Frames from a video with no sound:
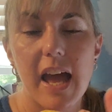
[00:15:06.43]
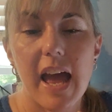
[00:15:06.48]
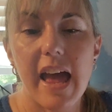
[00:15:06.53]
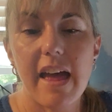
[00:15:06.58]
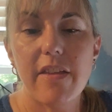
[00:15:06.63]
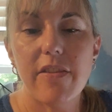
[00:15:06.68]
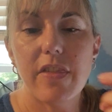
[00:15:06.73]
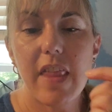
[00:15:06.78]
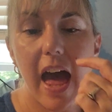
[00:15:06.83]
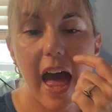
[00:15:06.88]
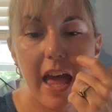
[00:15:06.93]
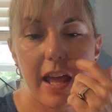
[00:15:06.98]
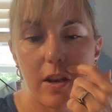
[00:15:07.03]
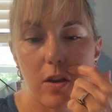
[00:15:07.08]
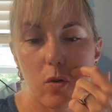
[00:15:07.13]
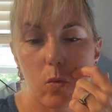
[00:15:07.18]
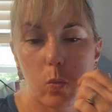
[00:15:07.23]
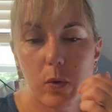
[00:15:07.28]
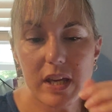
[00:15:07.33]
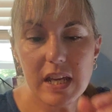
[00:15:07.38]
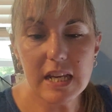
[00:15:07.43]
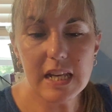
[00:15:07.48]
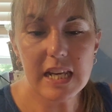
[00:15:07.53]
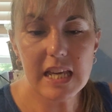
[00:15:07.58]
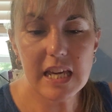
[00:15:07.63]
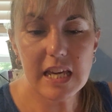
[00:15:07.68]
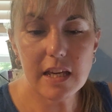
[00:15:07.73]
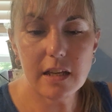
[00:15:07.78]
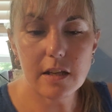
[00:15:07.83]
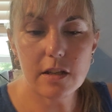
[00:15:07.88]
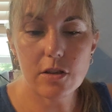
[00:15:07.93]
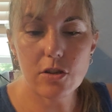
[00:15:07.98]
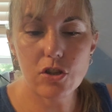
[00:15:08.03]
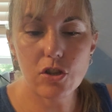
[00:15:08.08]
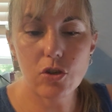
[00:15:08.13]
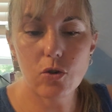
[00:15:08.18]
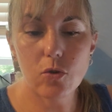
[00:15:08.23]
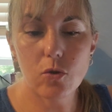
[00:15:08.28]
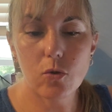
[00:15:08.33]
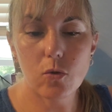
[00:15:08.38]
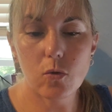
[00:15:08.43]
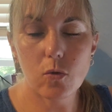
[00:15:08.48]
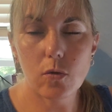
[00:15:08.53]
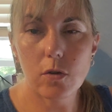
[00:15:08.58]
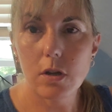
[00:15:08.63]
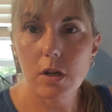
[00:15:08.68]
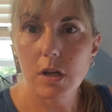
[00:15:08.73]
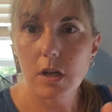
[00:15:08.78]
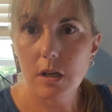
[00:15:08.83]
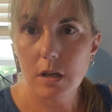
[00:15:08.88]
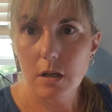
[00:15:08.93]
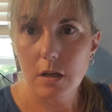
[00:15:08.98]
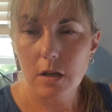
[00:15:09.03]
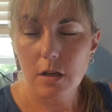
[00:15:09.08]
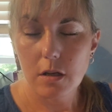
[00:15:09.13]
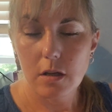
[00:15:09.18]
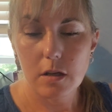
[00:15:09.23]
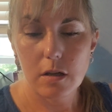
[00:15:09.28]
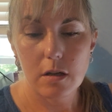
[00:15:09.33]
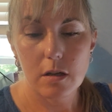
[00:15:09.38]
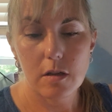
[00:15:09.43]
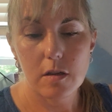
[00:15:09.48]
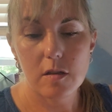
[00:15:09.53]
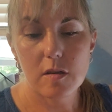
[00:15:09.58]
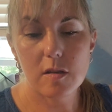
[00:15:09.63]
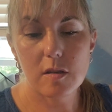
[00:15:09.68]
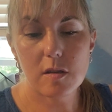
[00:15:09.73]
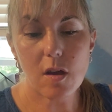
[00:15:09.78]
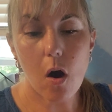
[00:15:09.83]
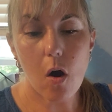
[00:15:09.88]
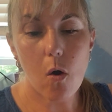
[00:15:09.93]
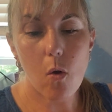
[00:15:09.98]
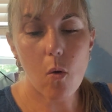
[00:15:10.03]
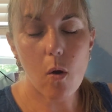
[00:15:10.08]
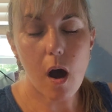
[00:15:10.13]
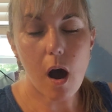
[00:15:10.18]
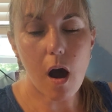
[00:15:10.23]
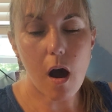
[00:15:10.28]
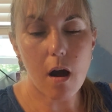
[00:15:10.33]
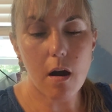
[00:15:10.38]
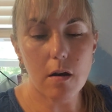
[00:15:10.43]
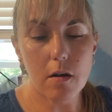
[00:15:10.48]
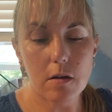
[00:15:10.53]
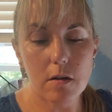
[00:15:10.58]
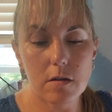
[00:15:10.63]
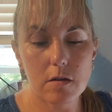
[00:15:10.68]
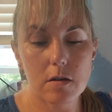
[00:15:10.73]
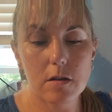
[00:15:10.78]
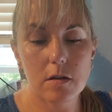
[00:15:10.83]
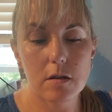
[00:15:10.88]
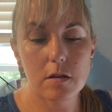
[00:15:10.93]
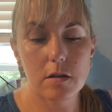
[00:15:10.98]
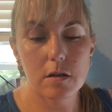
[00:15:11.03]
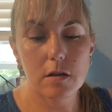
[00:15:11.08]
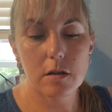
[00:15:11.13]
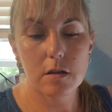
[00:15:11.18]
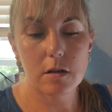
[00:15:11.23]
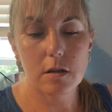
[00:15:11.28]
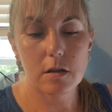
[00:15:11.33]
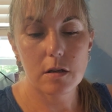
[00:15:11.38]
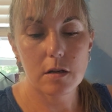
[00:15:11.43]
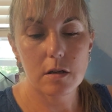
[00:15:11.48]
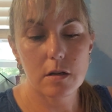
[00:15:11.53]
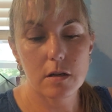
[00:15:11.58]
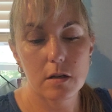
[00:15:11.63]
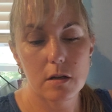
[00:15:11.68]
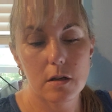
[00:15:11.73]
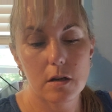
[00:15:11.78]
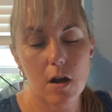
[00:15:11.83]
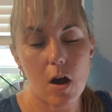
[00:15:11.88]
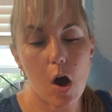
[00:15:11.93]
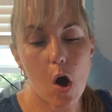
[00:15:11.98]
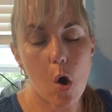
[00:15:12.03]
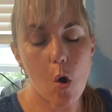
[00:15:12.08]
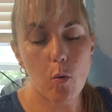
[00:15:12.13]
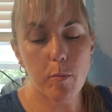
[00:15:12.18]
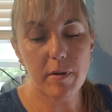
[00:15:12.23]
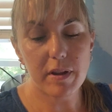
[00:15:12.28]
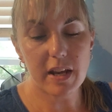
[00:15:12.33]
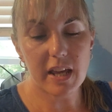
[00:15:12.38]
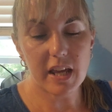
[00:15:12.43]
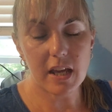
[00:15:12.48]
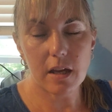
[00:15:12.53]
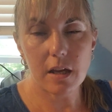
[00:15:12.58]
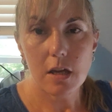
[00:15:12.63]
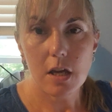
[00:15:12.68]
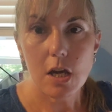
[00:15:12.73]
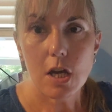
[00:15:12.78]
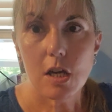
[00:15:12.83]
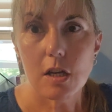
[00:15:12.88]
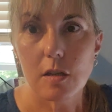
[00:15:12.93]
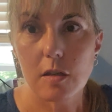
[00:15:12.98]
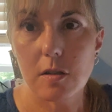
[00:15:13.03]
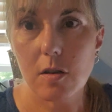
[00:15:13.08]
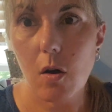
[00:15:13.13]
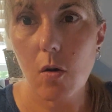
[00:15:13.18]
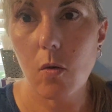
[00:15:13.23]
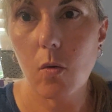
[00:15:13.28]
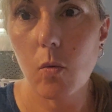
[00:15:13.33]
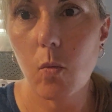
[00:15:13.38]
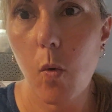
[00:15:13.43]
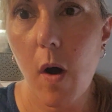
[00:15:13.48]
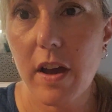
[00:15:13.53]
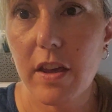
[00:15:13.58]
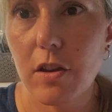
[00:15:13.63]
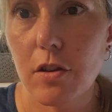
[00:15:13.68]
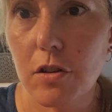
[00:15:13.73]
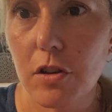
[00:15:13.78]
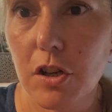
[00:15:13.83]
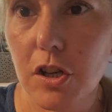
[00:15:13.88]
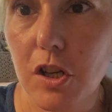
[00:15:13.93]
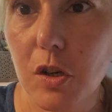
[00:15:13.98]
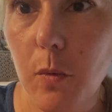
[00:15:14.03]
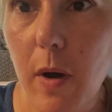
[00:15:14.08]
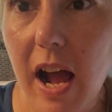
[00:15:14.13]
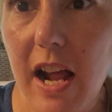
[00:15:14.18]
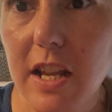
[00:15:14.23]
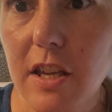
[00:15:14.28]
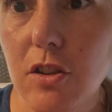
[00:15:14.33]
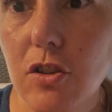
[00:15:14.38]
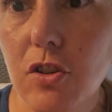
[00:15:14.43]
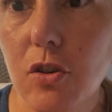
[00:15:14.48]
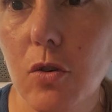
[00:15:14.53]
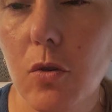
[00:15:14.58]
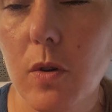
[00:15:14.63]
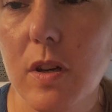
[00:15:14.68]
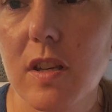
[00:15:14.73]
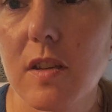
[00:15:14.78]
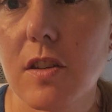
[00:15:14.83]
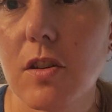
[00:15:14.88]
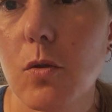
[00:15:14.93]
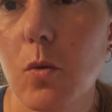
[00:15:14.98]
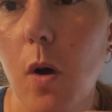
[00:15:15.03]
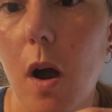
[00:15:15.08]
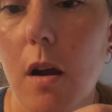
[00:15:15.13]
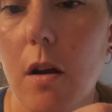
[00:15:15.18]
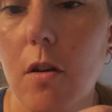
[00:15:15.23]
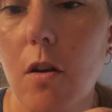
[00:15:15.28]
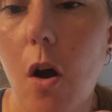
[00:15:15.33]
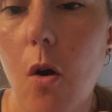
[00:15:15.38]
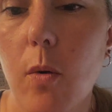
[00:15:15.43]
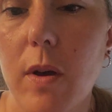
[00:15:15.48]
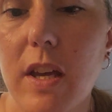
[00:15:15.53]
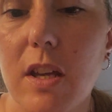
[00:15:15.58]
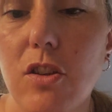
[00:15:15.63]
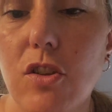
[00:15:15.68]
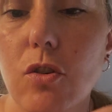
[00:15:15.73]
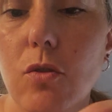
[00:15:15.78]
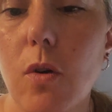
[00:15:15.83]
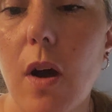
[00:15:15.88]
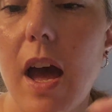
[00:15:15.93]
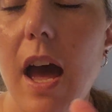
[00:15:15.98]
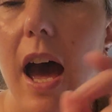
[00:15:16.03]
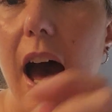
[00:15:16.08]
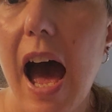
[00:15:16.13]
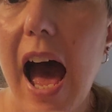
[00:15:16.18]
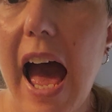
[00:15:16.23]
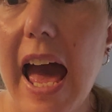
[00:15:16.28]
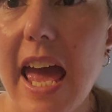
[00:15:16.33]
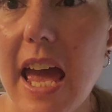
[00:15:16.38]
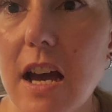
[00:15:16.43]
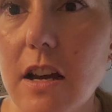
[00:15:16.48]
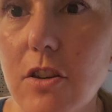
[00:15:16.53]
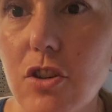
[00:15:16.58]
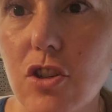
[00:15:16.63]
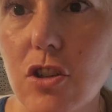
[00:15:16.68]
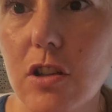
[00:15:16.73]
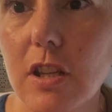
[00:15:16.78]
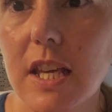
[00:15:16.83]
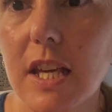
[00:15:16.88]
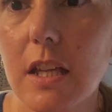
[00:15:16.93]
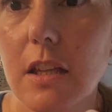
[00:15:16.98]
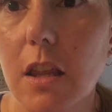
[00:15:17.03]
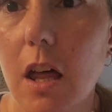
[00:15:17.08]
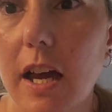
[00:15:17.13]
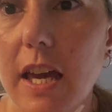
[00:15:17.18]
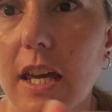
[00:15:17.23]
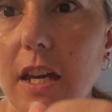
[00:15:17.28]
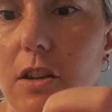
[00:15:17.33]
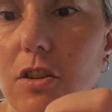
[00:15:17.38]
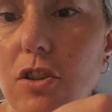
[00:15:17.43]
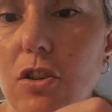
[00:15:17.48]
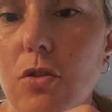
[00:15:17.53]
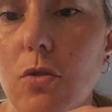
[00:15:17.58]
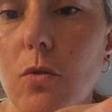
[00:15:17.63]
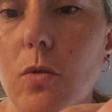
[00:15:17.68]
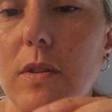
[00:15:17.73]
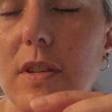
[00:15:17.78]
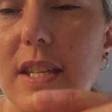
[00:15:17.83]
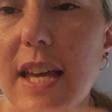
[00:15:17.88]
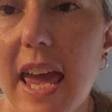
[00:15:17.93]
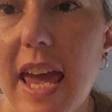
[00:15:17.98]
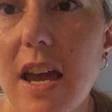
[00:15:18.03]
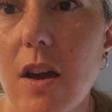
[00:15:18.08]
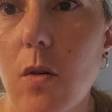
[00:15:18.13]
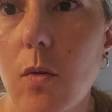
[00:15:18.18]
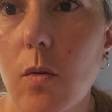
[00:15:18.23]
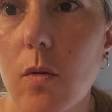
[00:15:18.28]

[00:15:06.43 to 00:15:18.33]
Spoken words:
And then we need to sew our opening. So what you're going to want to do is you are going to, I actually like to take